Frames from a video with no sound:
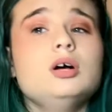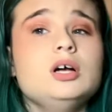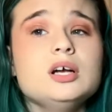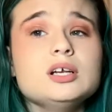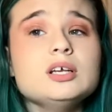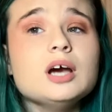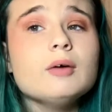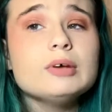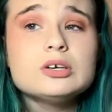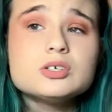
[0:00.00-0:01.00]
And yeah,
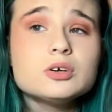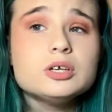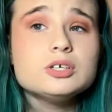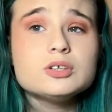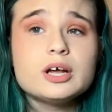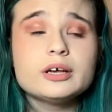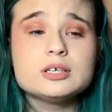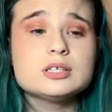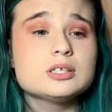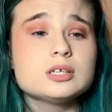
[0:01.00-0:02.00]
we can totally do that,
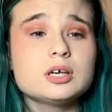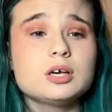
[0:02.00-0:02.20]
because